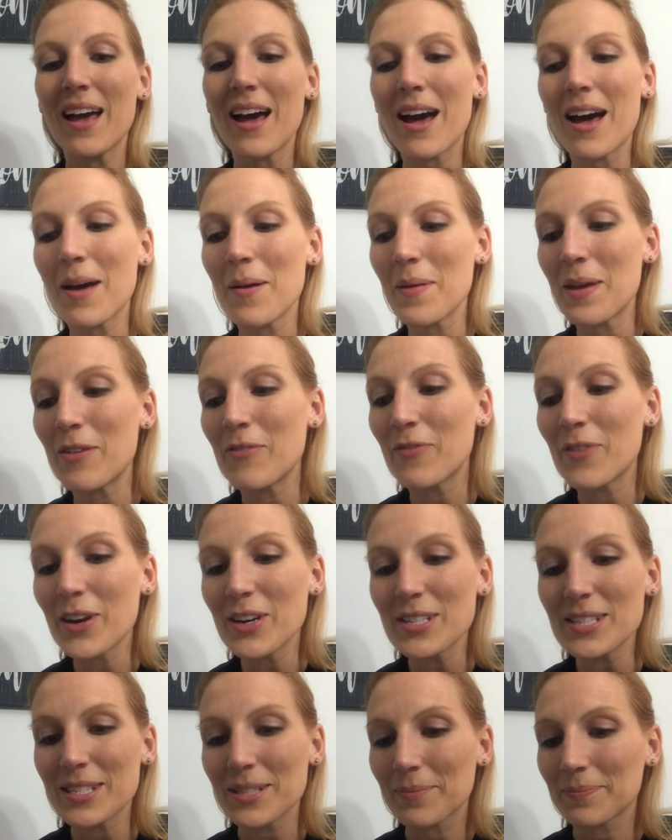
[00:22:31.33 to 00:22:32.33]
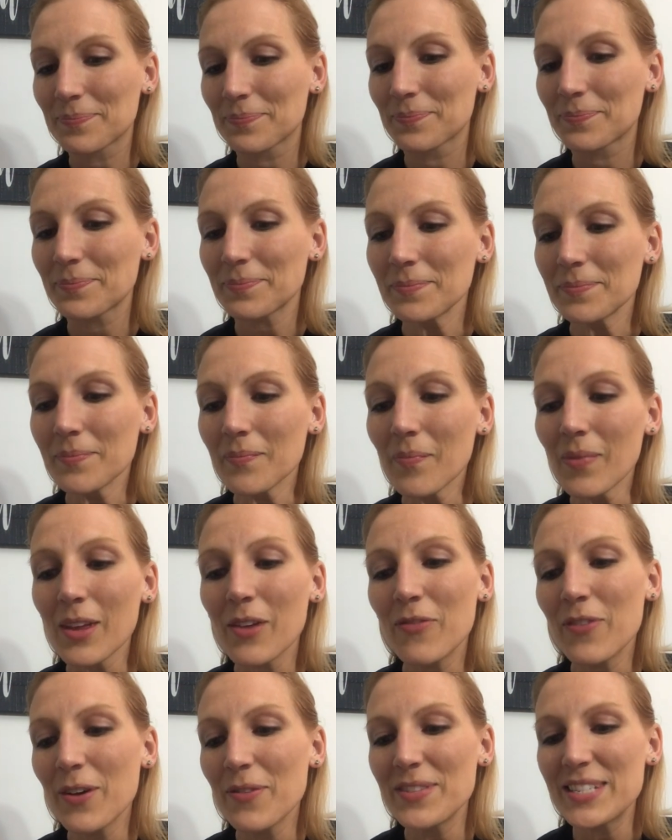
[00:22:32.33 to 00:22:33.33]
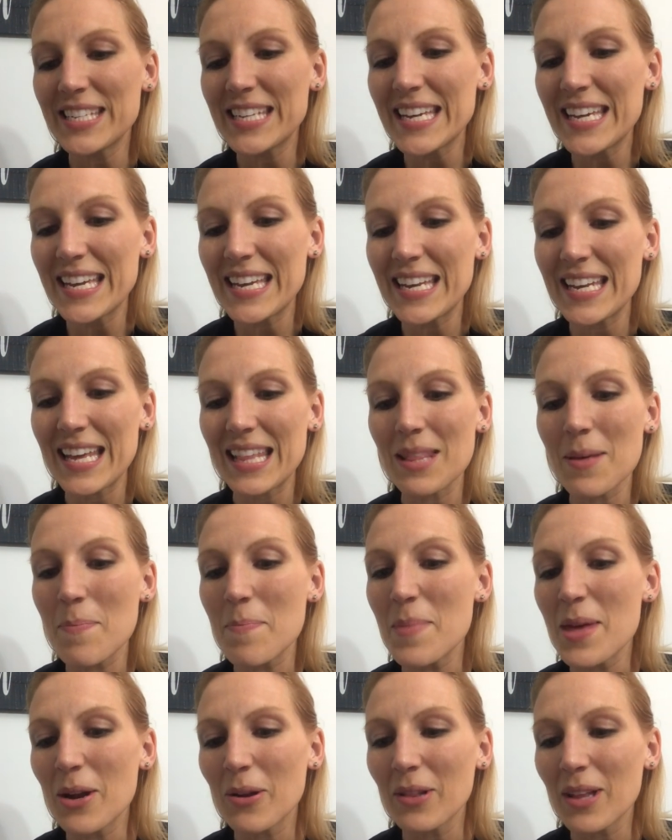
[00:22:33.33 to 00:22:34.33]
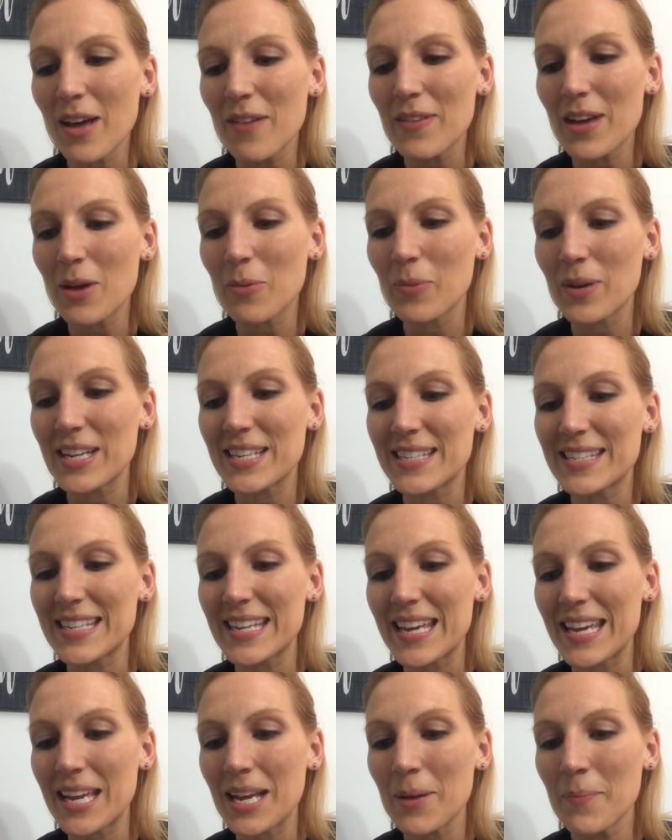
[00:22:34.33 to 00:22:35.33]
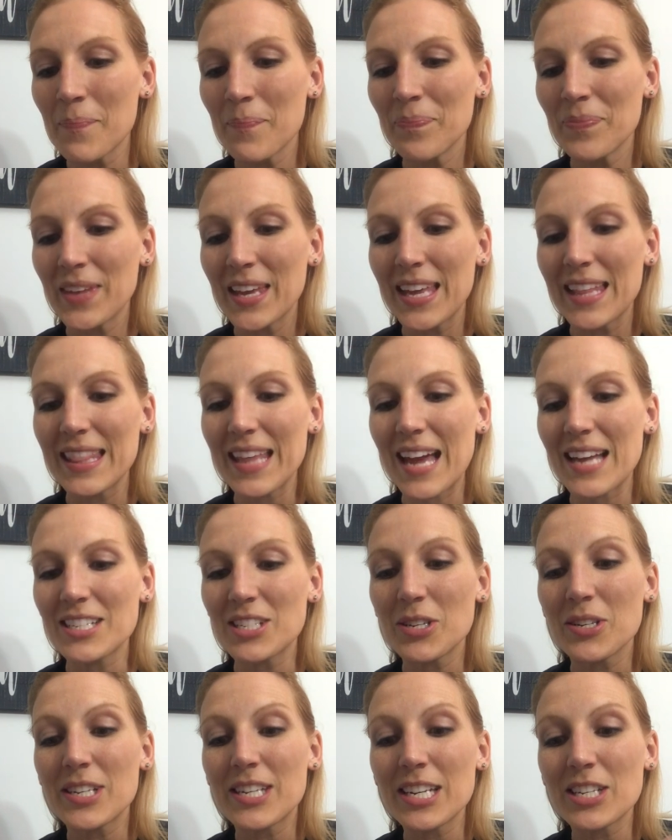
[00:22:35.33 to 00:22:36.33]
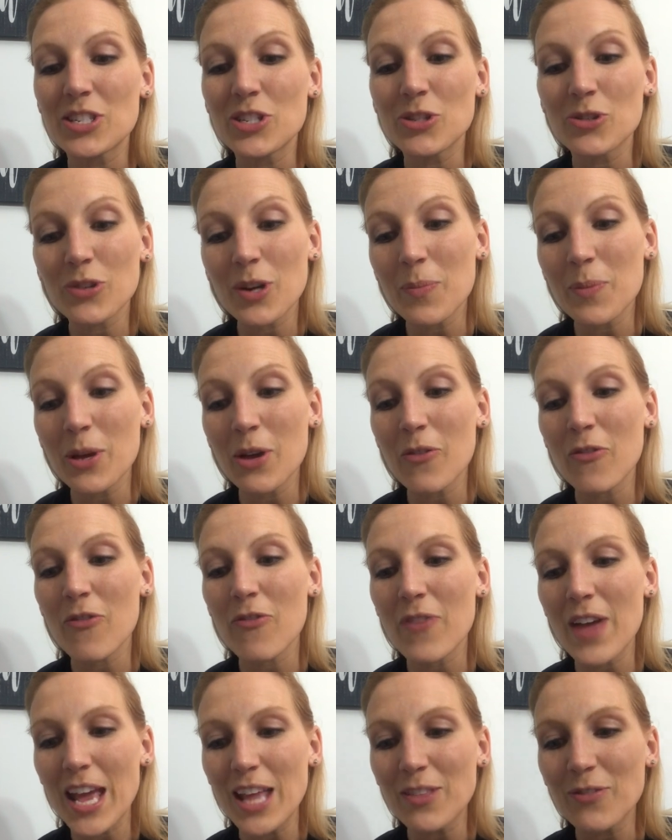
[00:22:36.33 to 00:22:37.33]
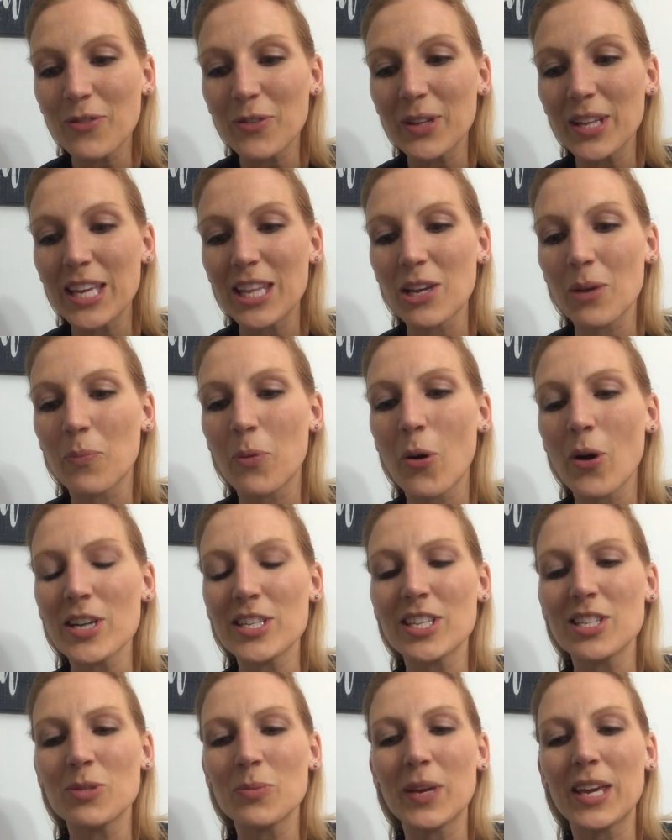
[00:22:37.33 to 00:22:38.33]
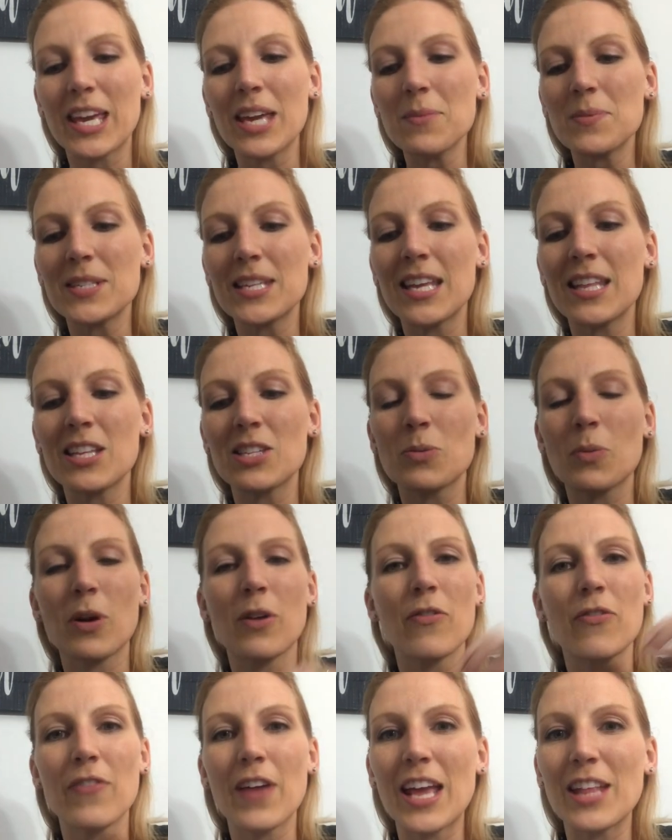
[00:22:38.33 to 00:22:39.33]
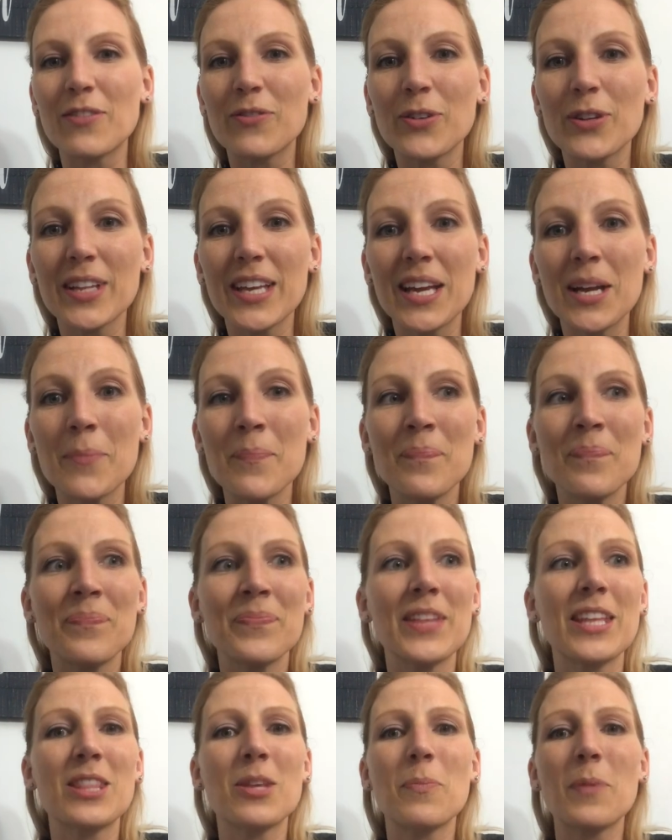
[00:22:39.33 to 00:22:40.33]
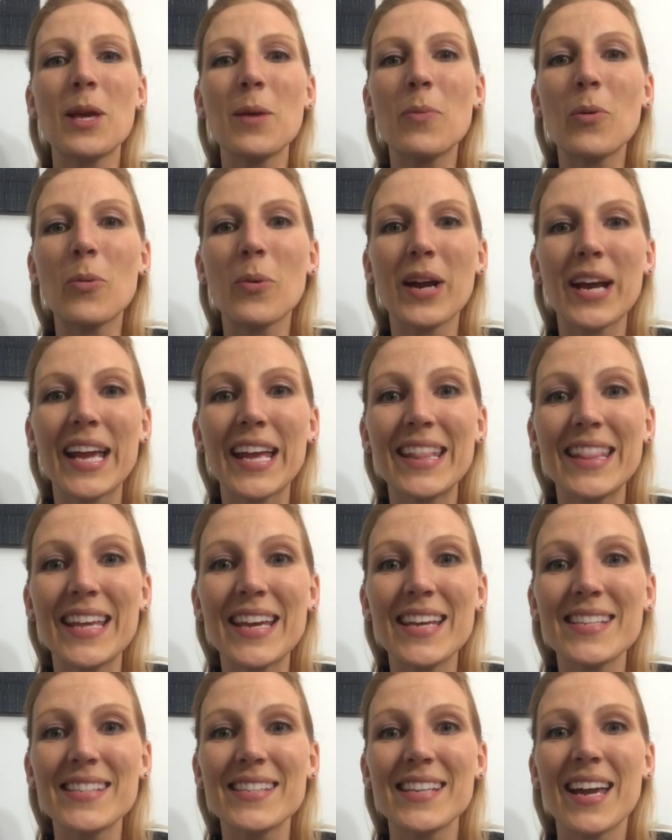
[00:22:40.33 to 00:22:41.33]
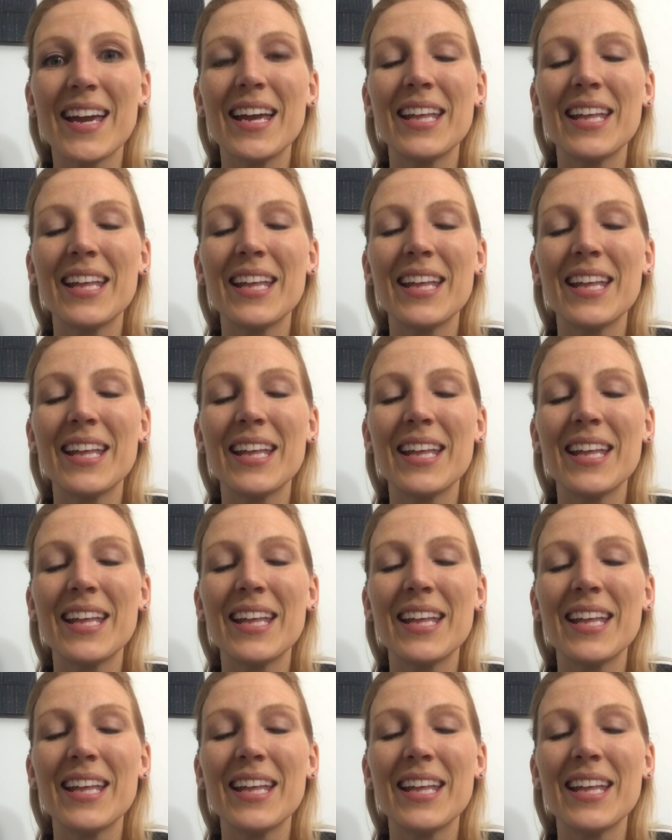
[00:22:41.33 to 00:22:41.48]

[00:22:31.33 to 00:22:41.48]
Um, in verse 15, in the middle of it, we see that to distribute faithfully their portions, we keep seeing this word faithfully, that the people were in this.